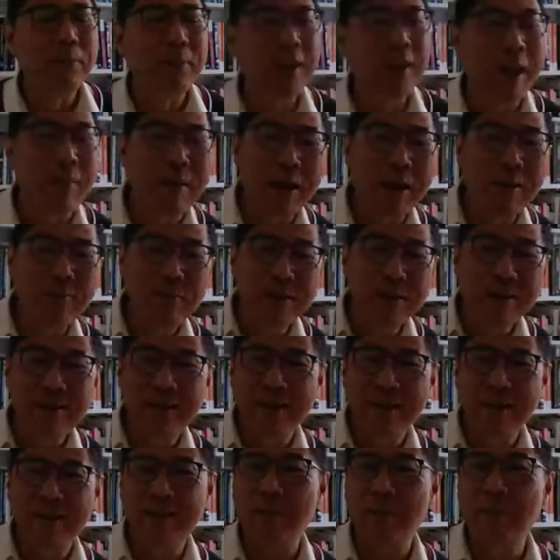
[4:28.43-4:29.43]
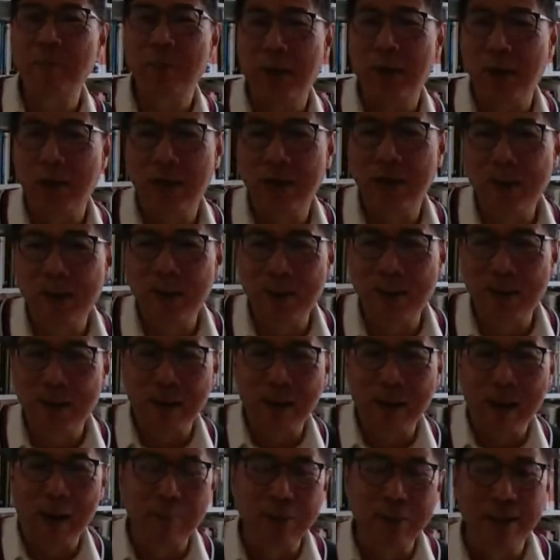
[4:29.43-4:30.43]
I missing something?
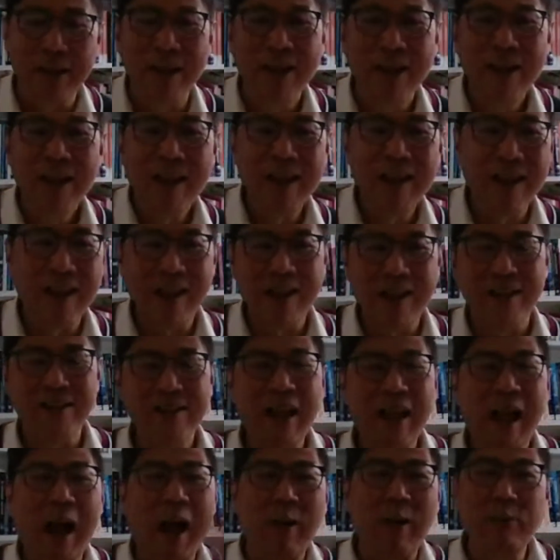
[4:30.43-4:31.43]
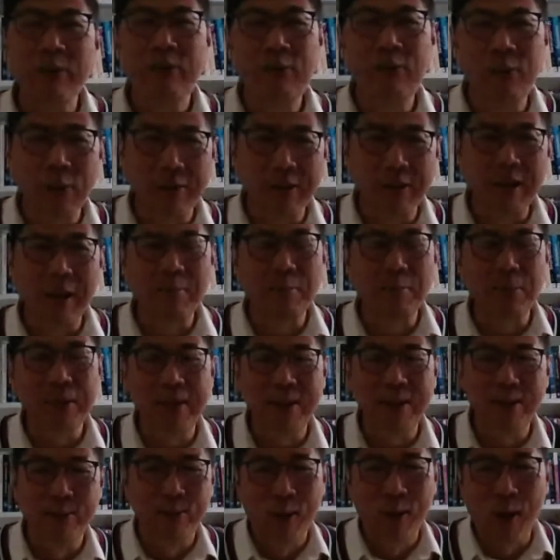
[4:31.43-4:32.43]
I mean, is half the FTSE
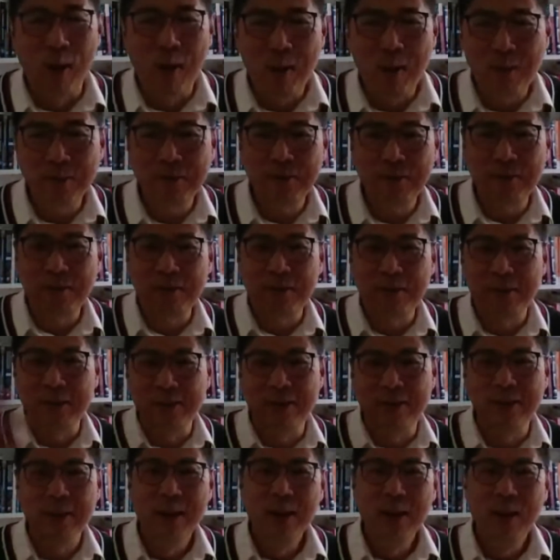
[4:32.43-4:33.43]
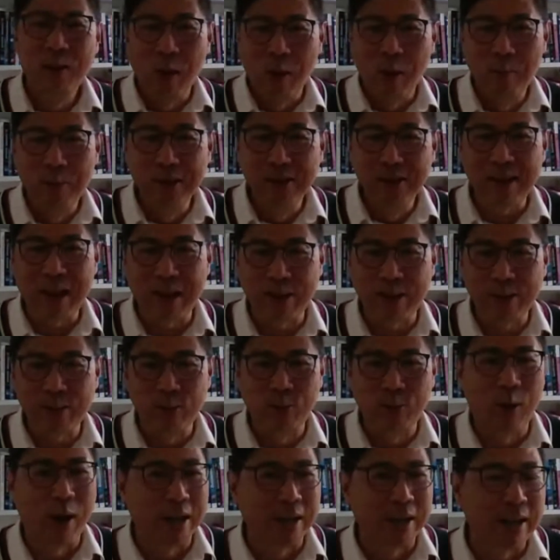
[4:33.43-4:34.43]
companies wrong, or is Goldman Sachs
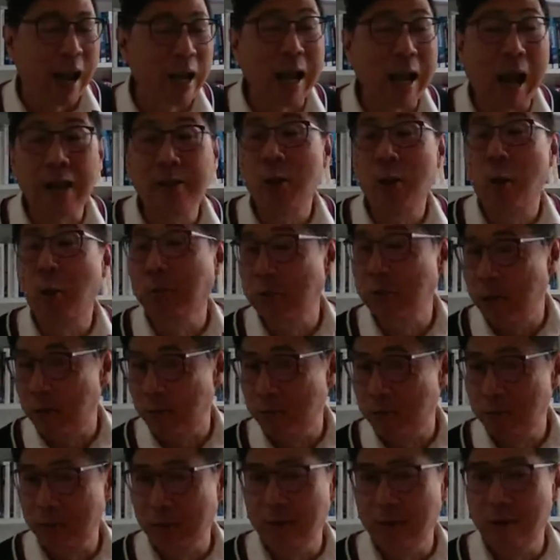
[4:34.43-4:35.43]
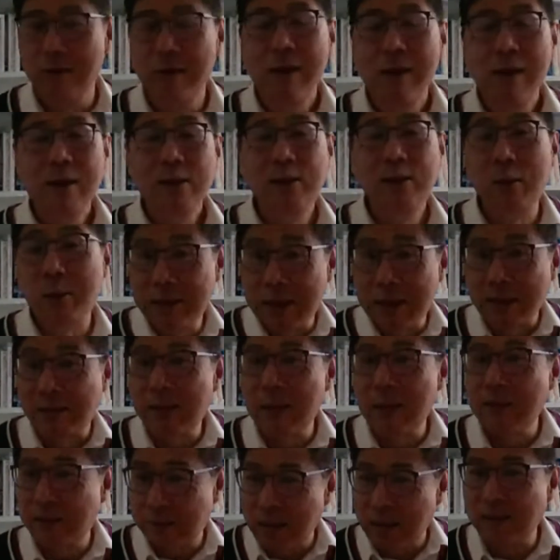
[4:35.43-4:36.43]
right? I don't know. So in that
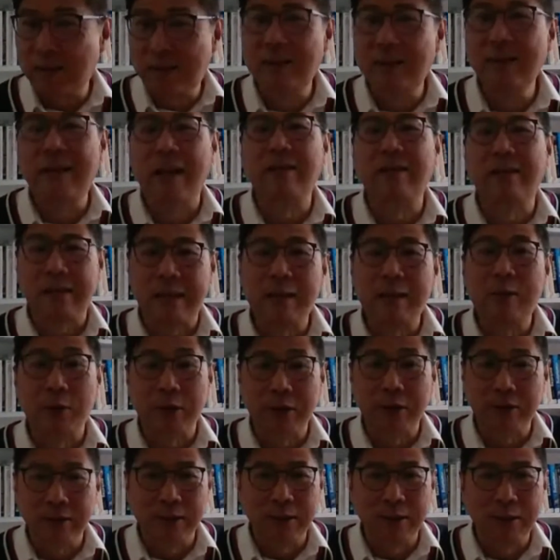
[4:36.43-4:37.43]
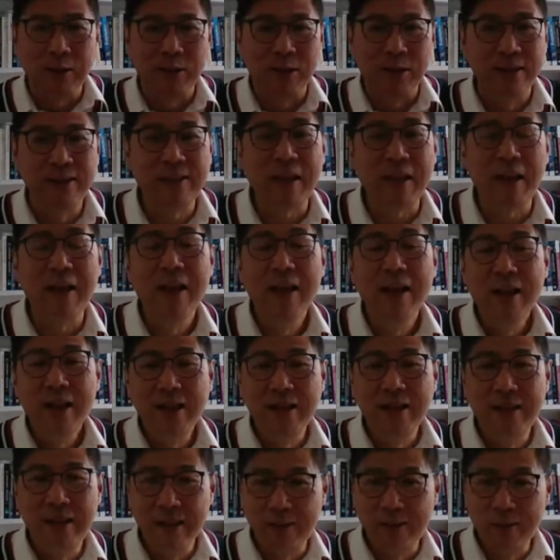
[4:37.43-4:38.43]
sense, that's still that secret. It's that,
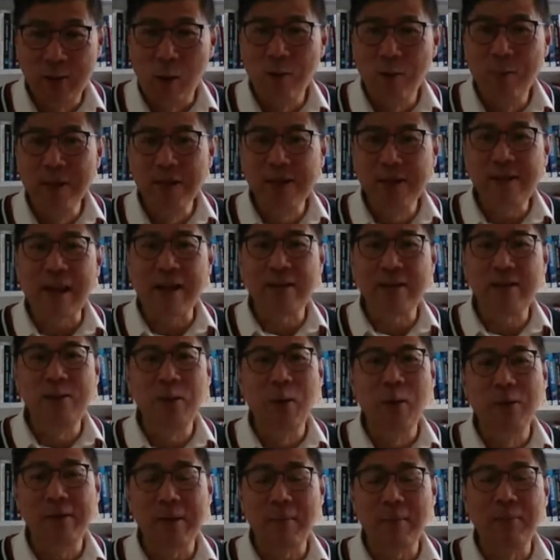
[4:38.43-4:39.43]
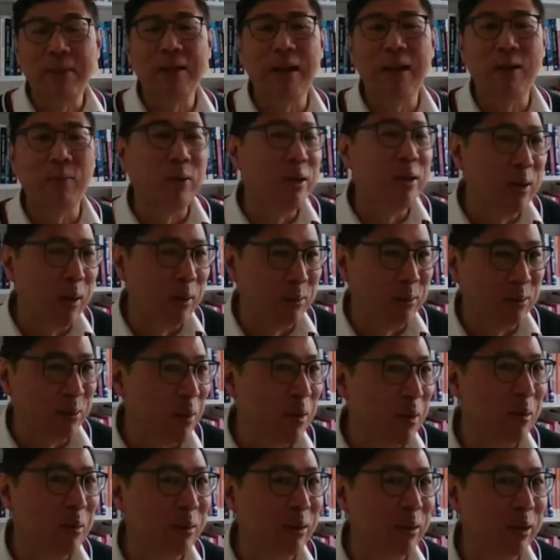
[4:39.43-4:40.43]
does Goldman Sachs know something that we don't
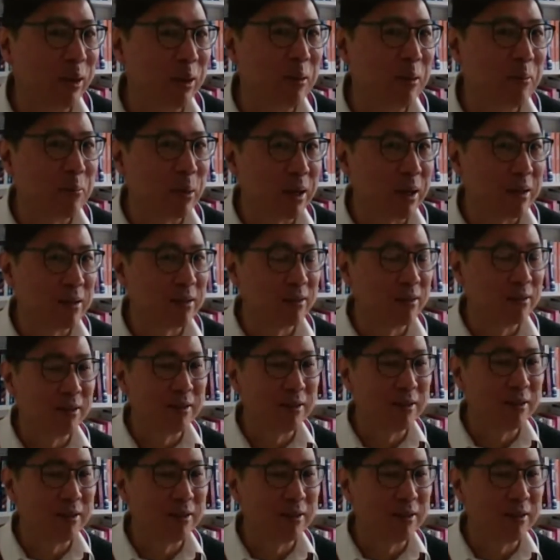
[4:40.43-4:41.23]
know? Because